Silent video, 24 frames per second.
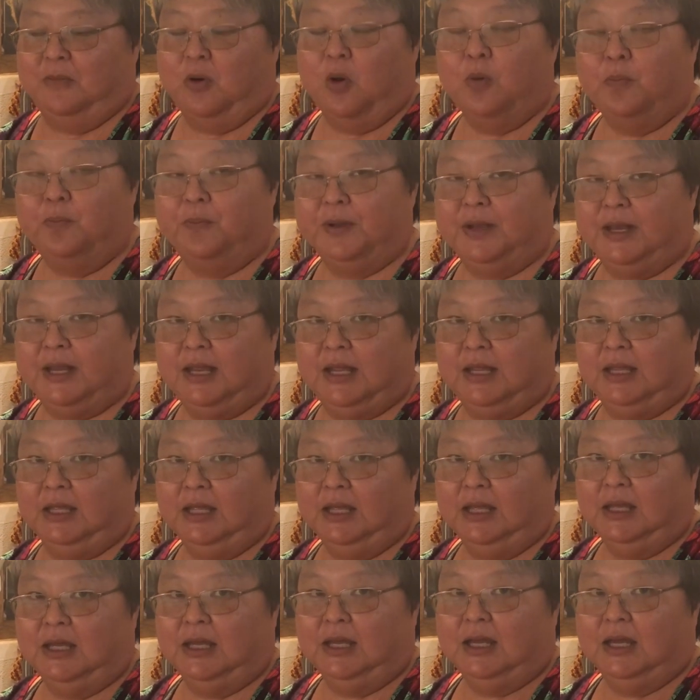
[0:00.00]
opening,
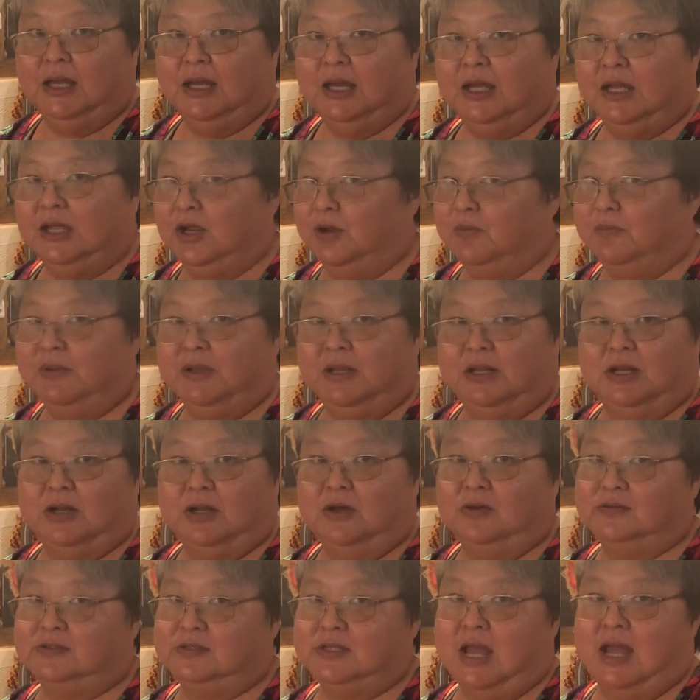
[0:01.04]
your
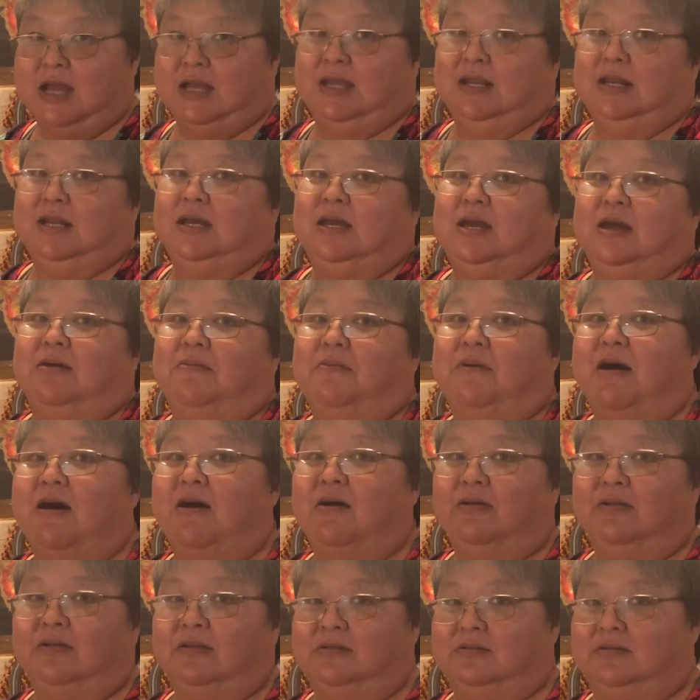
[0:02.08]
meatloaf's not going to come
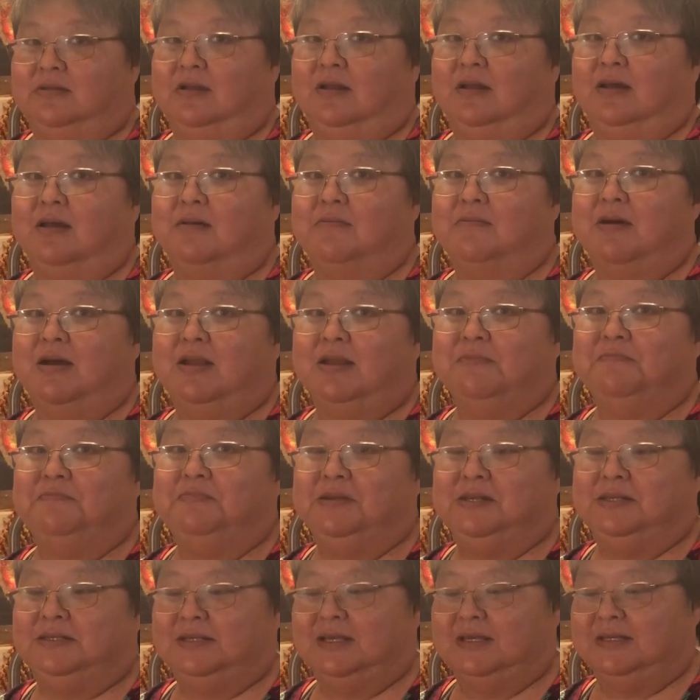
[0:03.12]
out. It's going to come out in
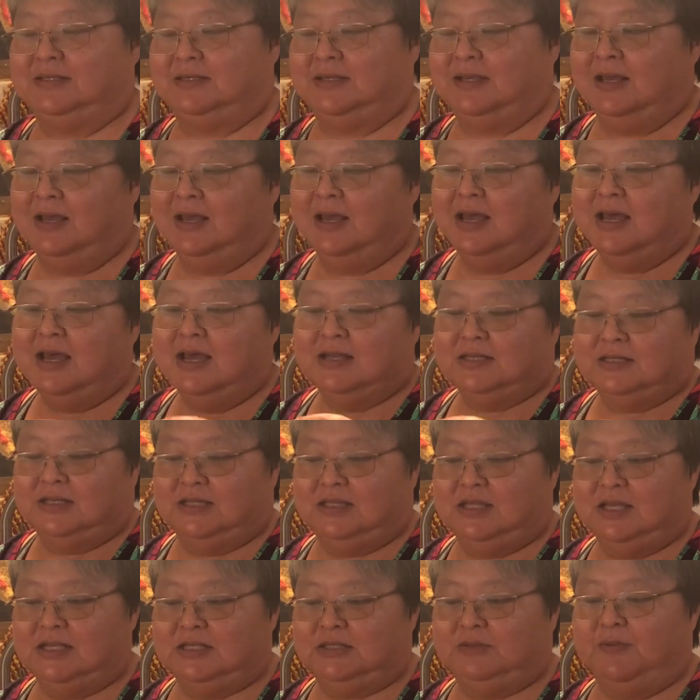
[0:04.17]
pieces. So
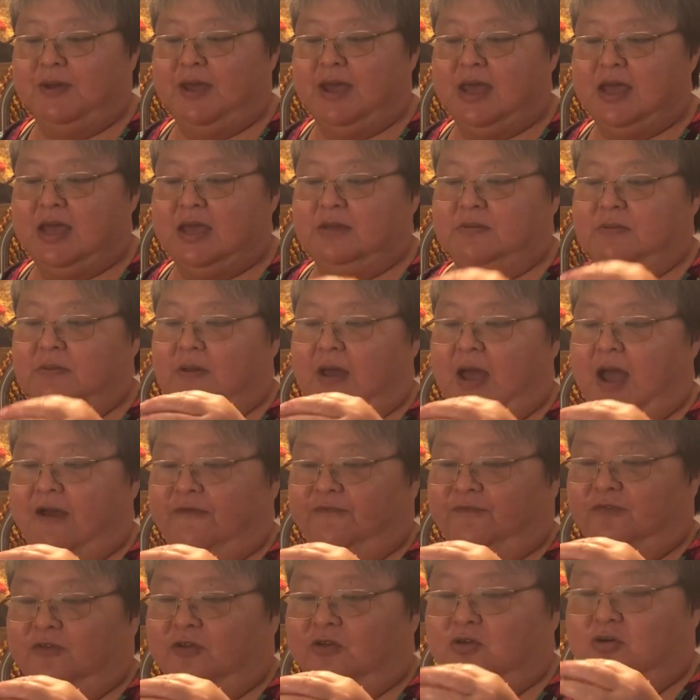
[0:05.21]
this way,
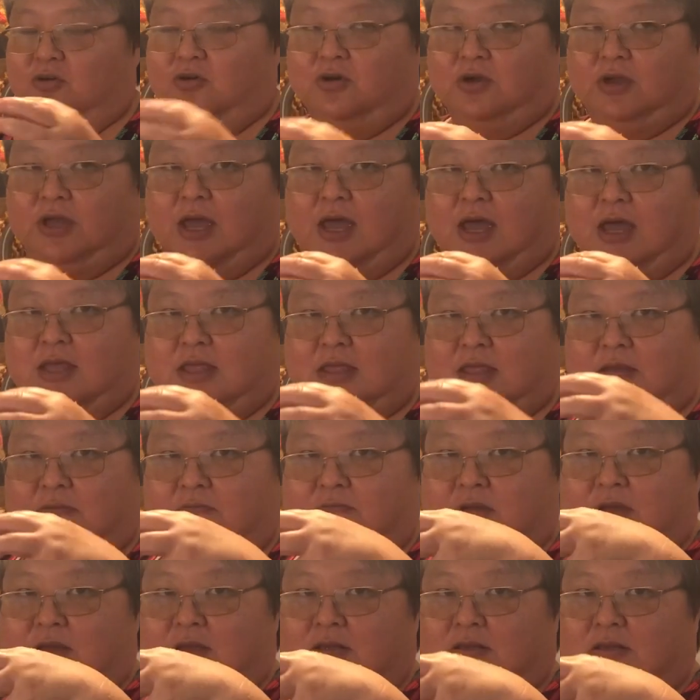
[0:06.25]
after you cook it, the
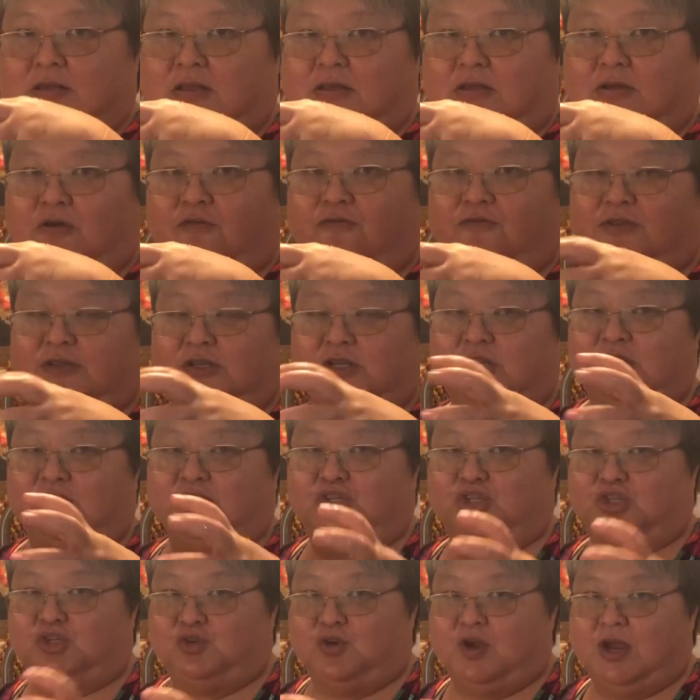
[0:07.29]
meatloaf is going to
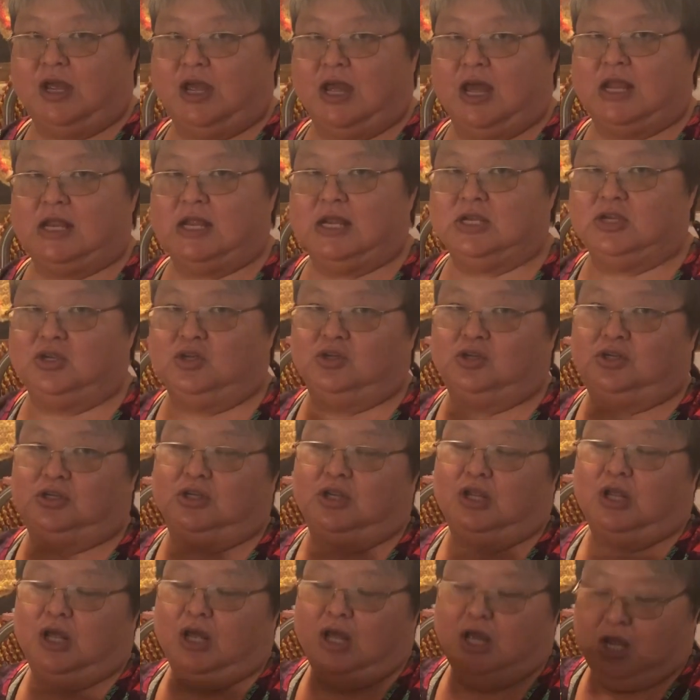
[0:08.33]
shrink, and then you
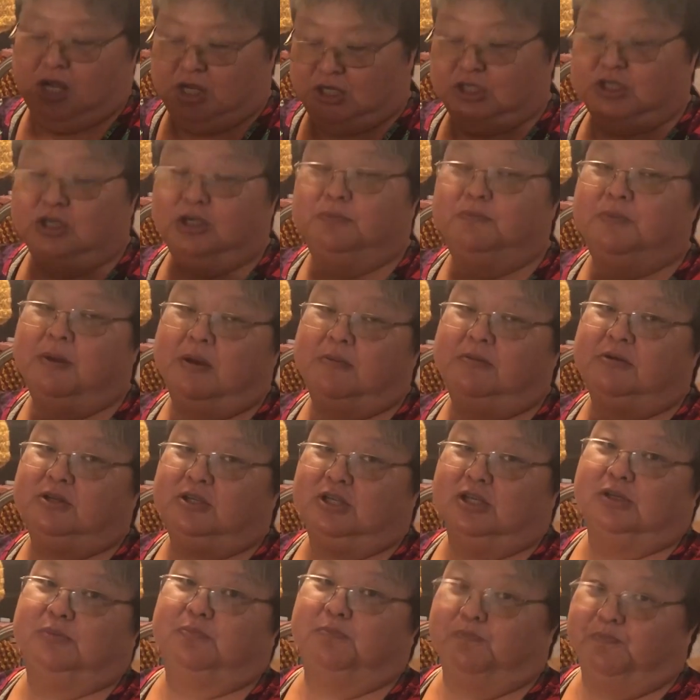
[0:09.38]
should be able to
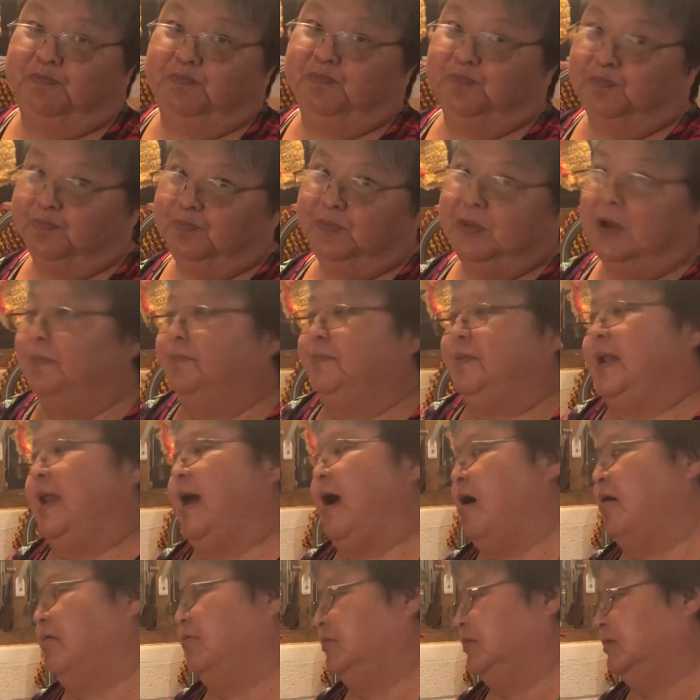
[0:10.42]
just dump it
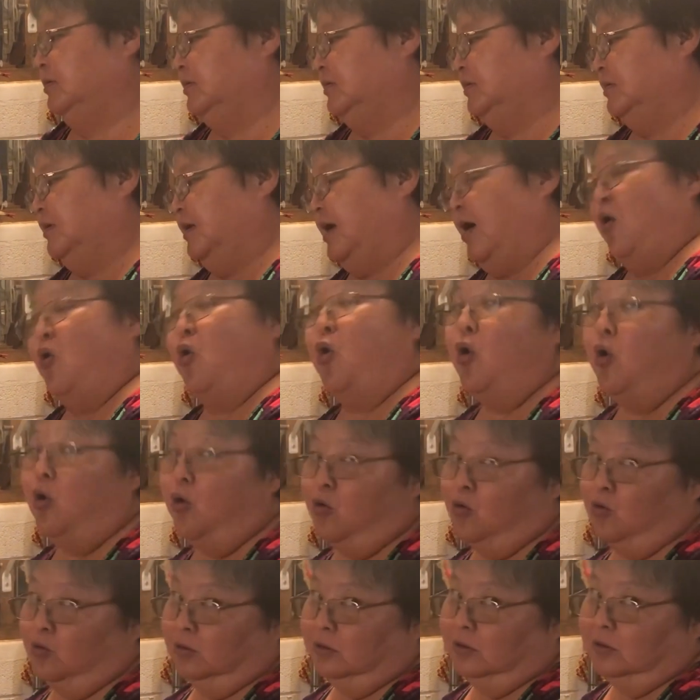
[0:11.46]
out
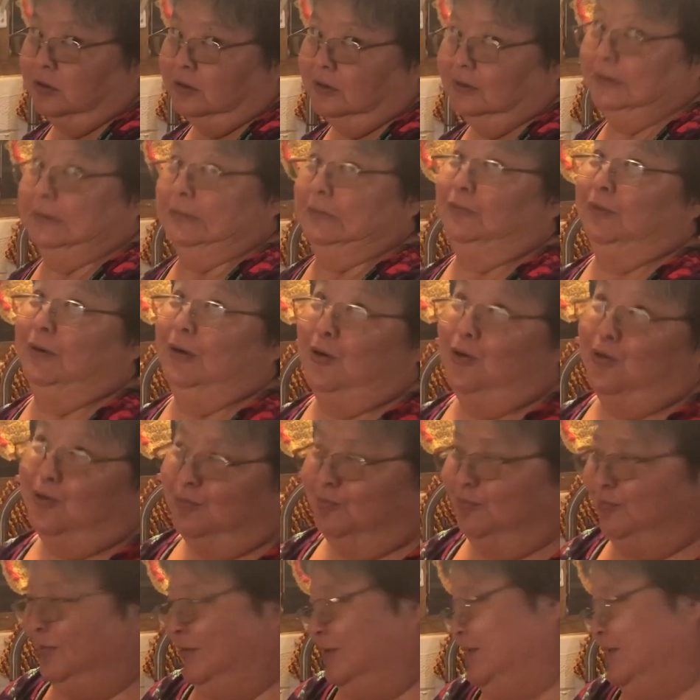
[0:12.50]
whole. We hope.